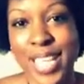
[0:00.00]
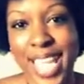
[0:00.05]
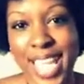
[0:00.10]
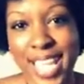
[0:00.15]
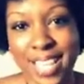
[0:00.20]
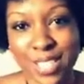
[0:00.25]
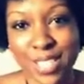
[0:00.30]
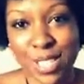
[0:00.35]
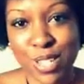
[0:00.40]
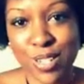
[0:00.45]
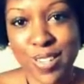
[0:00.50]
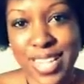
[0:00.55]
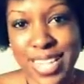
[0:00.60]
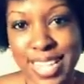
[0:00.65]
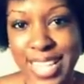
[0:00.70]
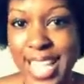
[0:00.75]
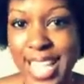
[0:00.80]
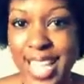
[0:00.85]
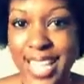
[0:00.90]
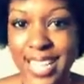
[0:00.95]
Cancer,
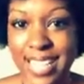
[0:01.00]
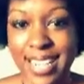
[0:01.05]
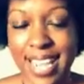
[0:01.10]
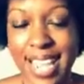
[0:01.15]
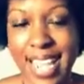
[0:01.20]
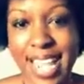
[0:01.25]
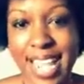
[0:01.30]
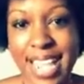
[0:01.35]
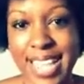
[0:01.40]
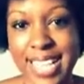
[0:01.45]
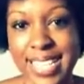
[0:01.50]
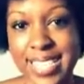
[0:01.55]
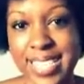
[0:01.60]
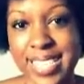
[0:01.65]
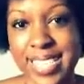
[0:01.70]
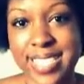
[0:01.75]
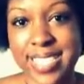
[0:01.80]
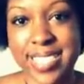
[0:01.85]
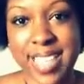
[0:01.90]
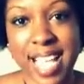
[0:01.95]
again, is
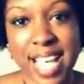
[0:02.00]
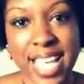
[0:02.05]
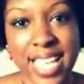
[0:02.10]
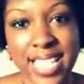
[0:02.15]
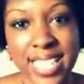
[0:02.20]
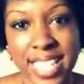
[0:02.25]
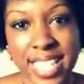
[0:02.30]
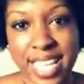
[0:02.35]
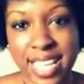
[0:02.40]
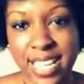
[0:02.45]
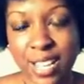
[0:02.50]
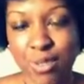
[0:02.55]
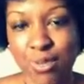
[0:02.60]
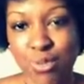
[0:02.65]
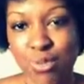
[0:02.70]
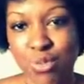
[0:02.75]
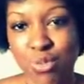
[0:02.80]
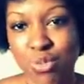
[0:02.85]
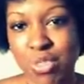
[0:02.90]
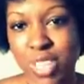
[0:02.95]
the sign that
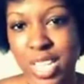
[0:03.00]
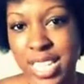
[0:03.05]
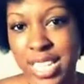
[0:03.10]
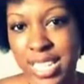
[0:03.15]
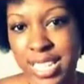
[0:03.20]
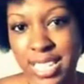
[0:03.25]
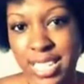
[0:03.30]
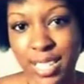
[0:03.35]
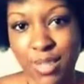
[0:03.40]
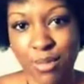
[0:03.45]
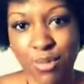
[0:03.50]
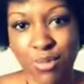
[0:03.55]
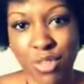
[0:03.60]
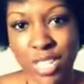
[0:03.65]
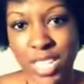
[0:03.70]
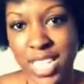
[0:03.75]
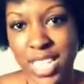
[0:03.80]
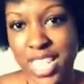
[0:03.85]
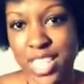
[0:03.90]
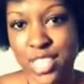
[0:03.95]
really,
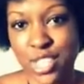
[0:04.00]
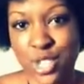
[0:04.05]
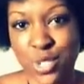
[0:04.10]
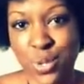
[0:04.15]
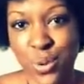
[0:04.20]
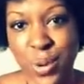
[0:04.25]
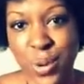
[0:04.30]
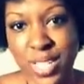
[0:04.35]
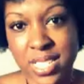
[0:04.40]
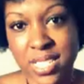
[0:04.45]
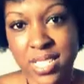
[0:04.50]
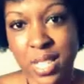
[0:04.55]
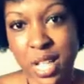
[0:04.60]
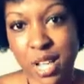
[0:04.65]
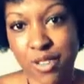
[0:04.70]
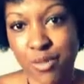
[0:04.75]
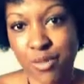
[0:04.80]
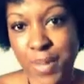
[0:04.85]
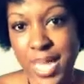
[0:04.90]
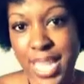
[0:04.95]
really enjoys
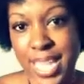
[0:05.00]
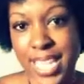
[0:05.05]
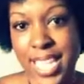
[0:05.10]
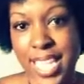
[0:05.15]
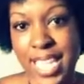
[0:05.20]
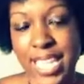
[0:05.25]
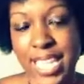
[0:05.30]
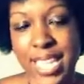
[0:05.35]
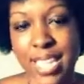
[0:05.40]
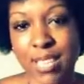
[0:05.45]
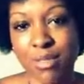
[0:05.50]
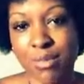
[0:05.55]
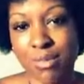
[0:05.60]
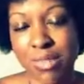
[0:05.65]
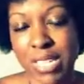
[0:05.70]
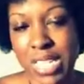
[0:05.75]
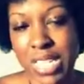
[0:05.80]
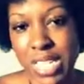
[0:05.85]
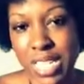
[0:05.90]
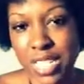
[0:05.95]
lovemaking and
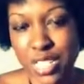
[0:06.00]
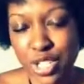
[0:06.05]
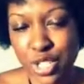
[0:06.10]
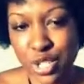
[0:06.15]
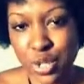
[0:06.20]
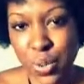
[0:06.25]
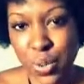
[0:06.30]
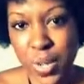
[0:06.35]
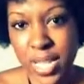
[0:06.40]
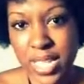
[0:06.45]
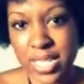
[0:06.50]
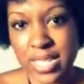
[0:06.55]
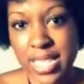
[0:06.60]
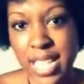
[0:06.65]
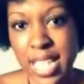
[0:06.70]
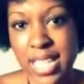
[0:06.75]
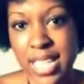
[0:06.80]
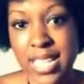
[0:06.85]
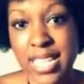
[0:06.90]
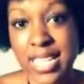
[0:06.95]
really enjoys
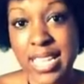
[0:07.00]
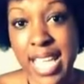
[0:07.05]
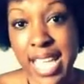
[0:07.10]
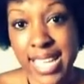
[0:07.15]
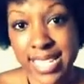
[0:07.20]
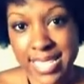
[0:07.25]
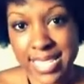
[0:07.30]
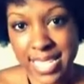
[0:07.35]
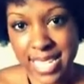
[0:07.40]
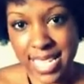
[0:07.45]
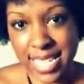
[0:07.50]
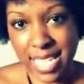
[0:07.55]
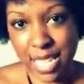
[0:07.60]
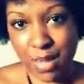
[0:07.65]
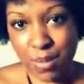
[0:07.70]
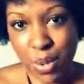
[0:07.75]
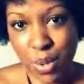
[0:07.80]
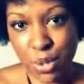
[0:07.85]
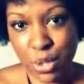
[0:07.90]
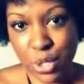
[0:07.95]
connecting
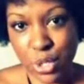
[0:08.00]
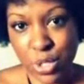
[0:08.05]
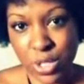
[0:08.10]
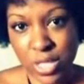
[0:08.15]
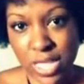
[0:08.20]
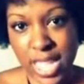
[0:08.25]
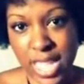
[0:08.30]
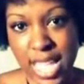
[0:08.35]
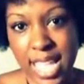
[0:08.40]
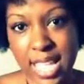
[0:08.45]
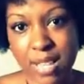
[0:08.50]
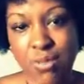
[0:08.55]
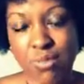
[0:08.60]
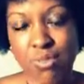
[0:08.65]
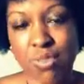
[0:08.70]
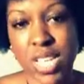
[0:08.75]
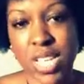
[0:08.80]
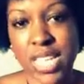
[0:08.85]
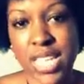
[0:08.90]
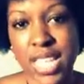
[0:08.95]
emotionally
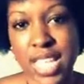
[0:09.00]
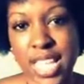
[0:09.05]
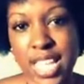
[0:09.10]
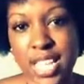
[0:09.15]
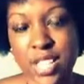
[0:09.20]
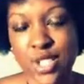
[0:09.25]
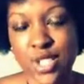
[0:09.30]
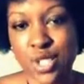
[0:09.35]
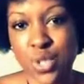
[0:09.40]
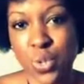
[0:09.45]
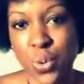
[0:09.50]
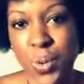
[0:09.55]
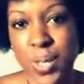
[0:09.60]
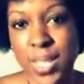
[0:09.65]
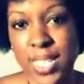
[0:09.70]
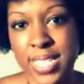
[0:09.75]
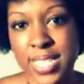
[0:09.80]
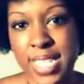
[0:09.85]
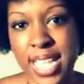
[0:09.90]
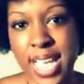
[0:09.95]
and really
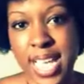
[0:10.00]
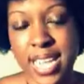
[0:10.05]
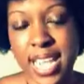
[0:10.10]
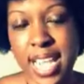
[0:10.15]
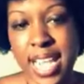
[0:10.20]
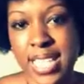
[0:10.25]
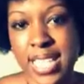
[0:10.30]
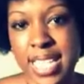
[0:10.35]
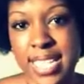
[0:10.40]
enjoys that